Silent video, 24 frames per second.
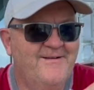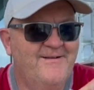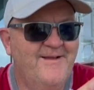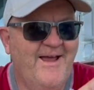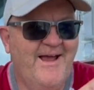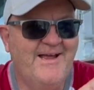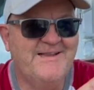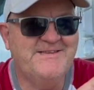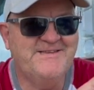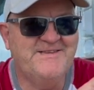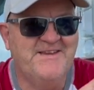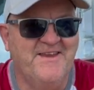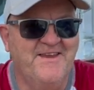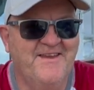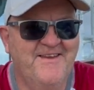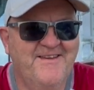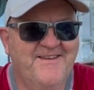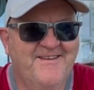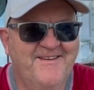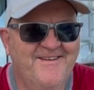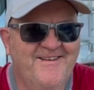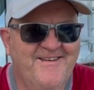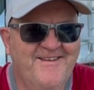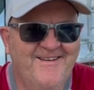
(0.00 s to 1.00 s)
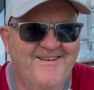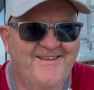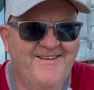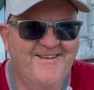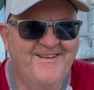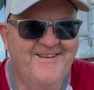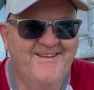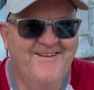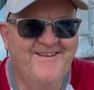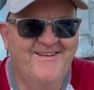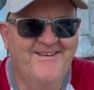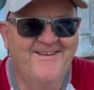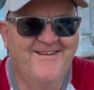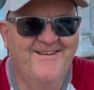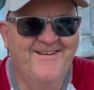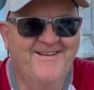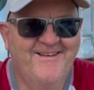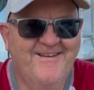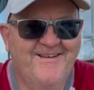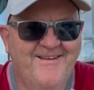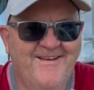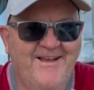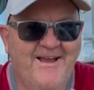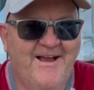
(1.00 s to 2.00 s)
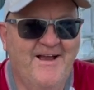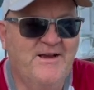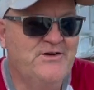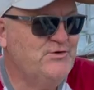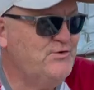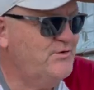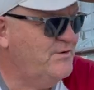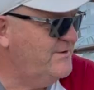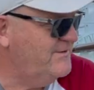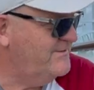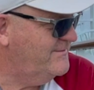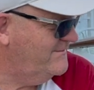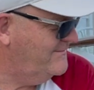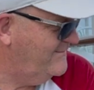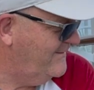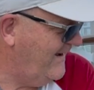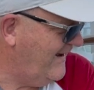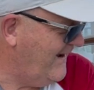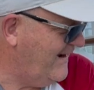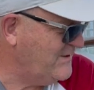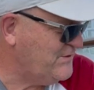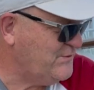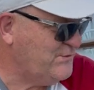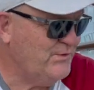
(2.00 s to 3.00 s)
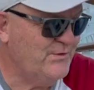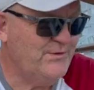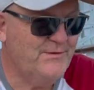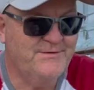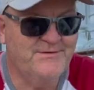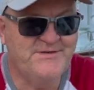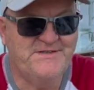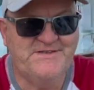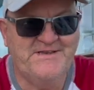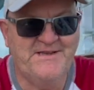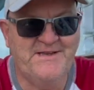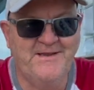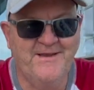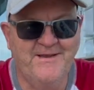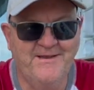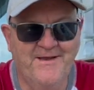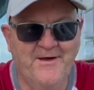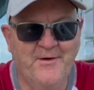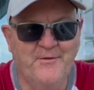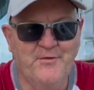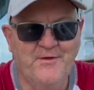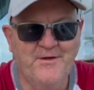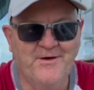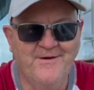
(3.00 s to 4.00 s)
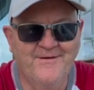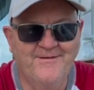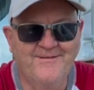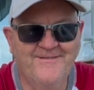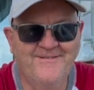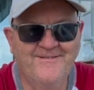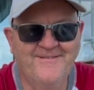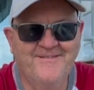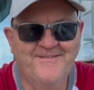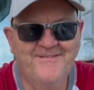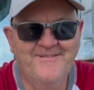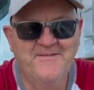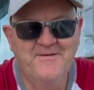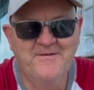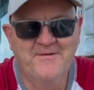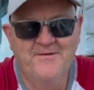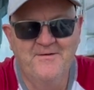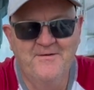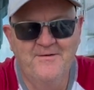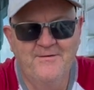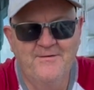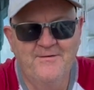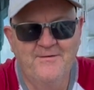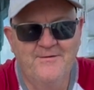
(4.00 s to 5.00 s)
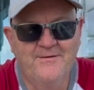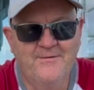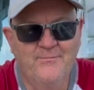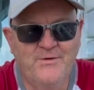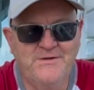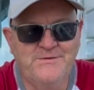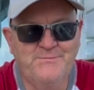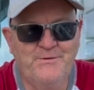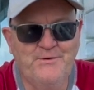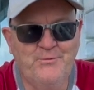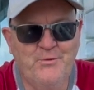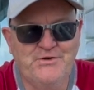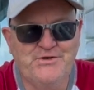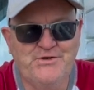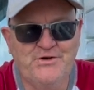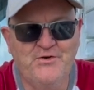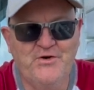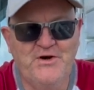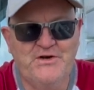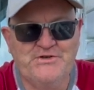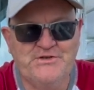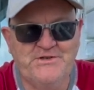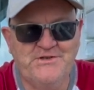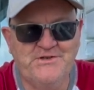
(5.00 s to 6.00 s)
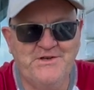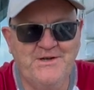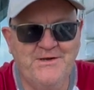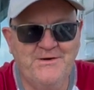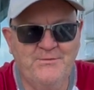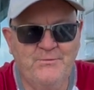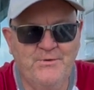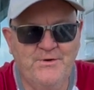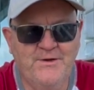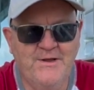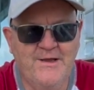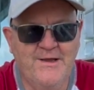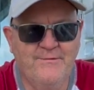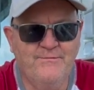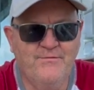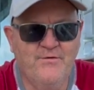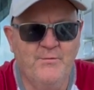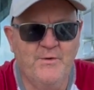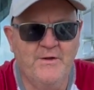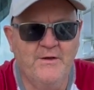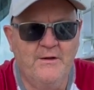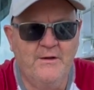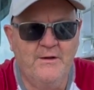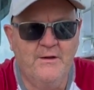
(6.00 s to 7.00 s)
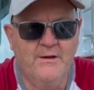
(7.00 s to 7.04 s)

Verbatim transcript: At sea. Actual, actual sea out there. What's, what's your question, Jane? What do you have for me?